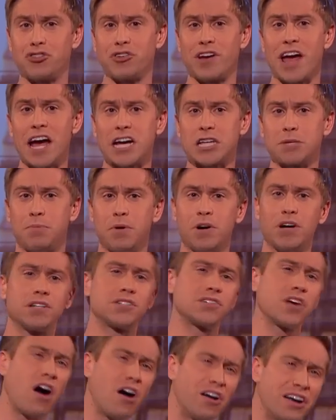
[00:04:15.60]

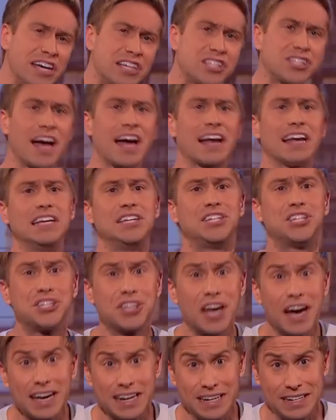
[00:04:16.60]
experts aren't exactly
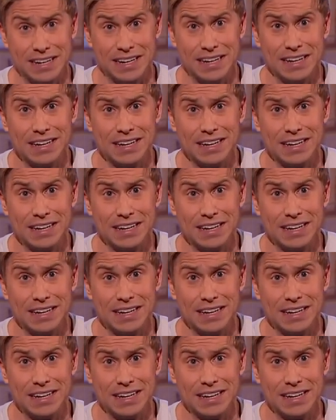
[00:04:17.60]
sane.